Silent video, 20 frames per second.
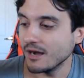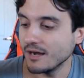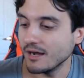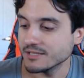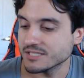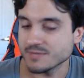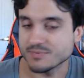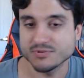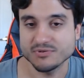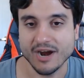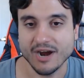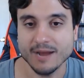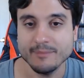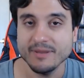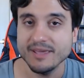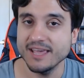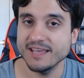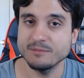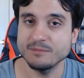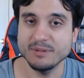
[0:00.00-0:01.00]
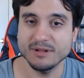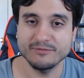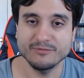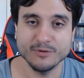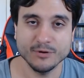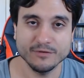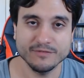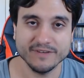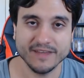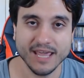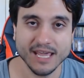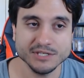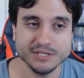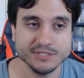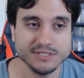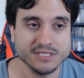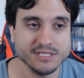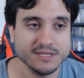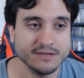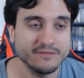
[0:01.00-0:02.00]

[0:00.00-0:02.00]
Subscribe, hit the bell for notifications.